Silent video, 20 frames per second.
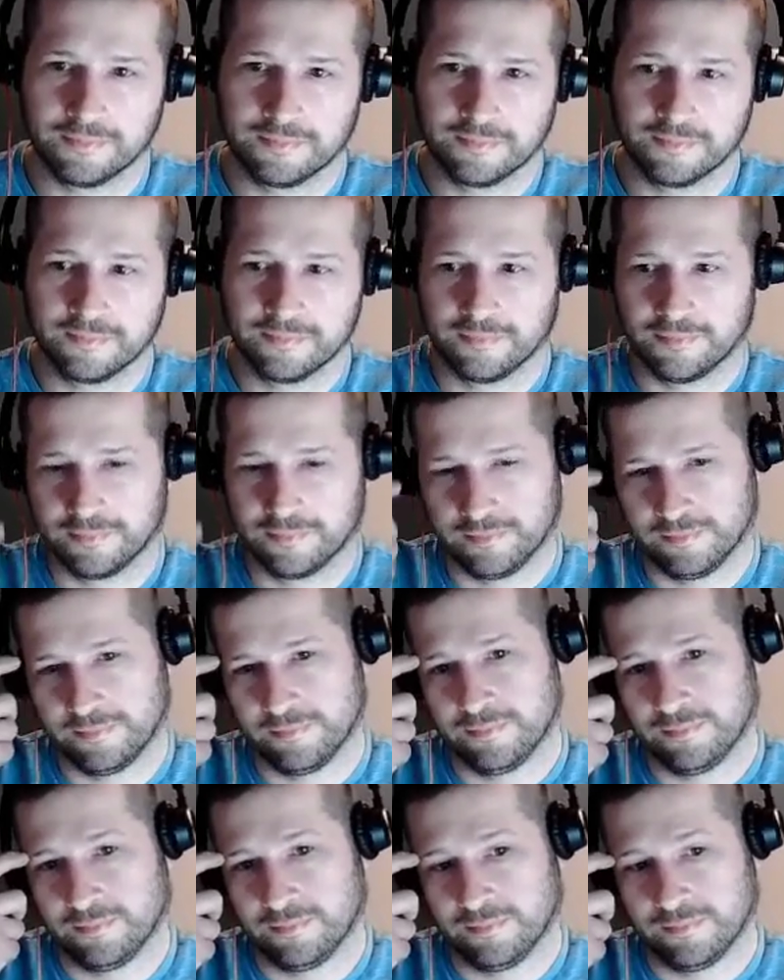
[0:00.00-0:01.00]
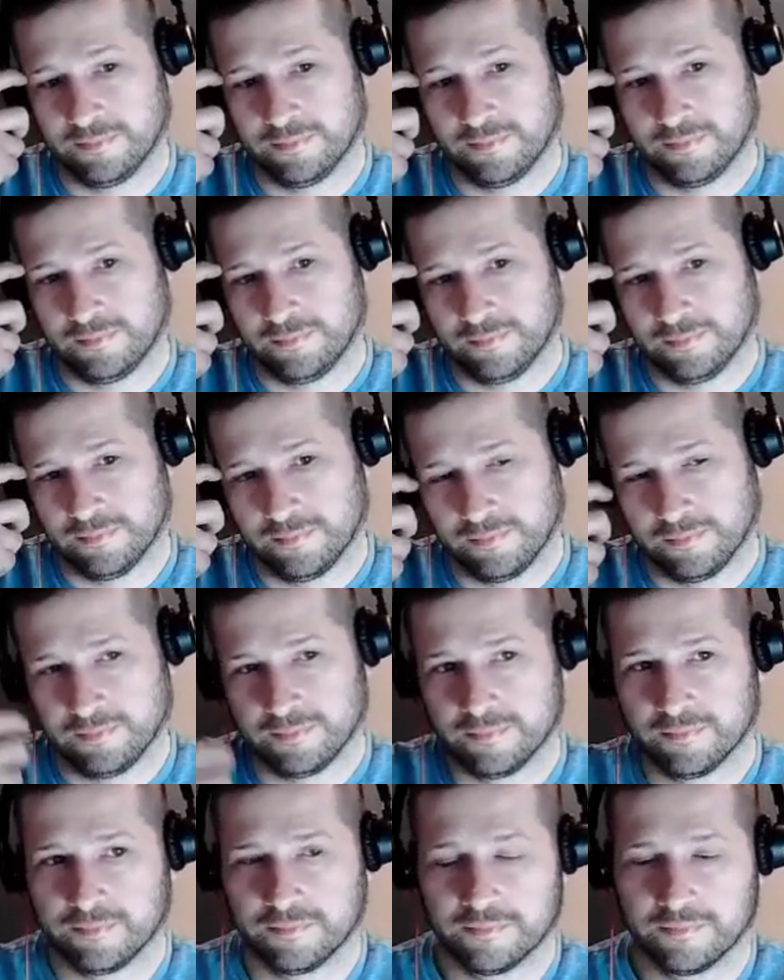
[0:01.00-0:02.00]

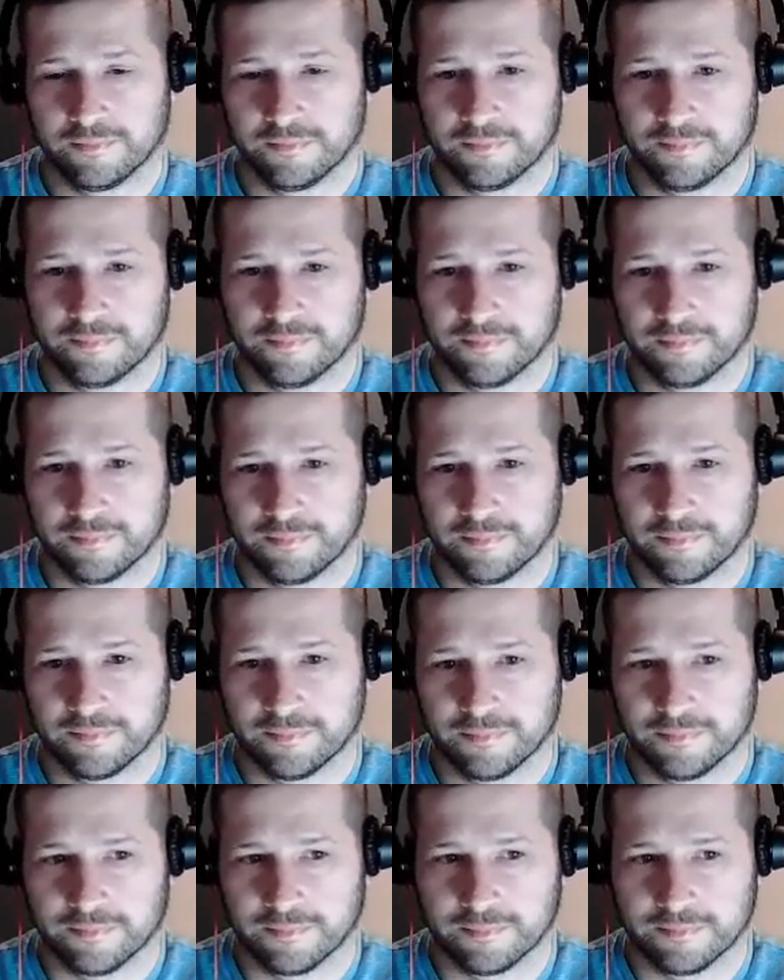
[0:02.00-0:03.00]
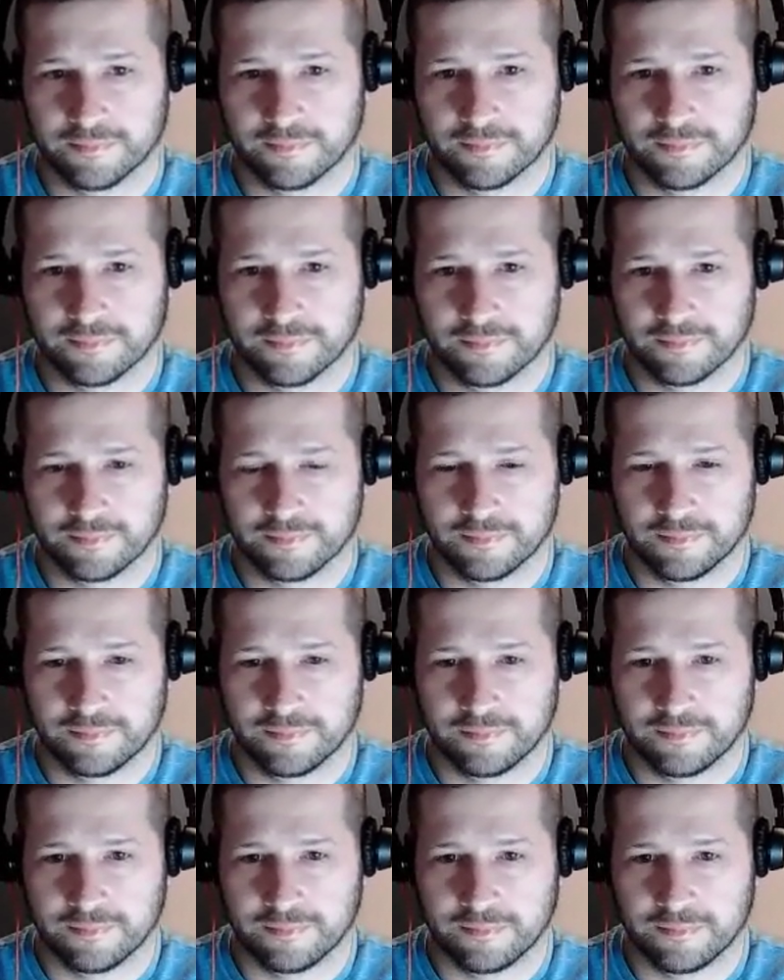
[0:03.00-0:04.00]

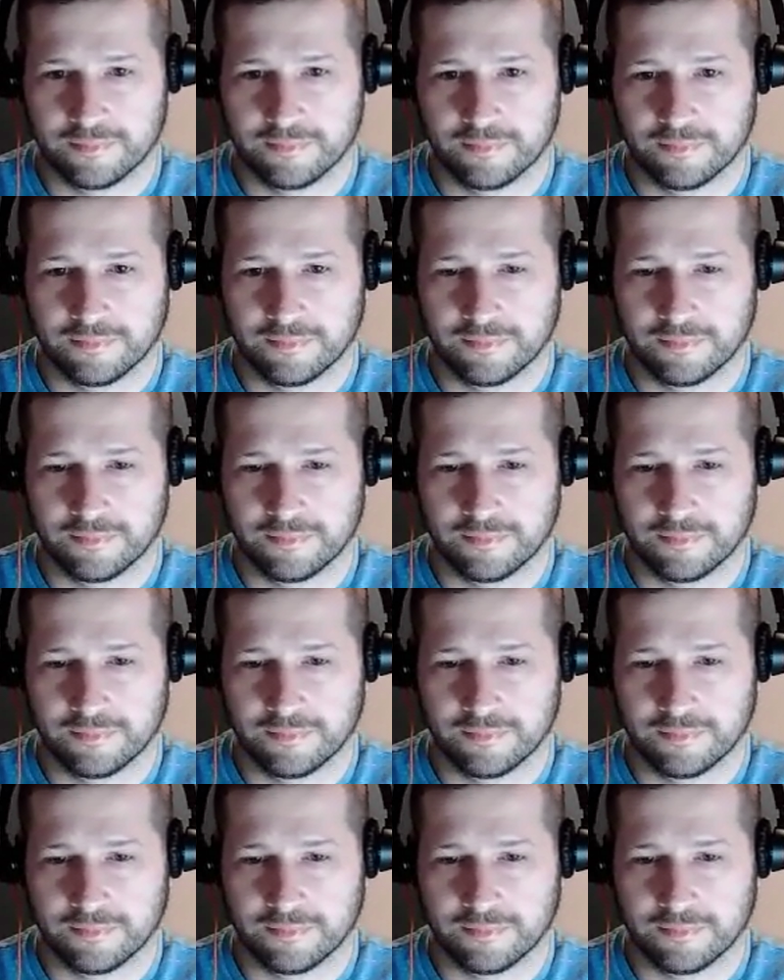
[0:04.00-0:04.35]
No words are spoken by the person on screen.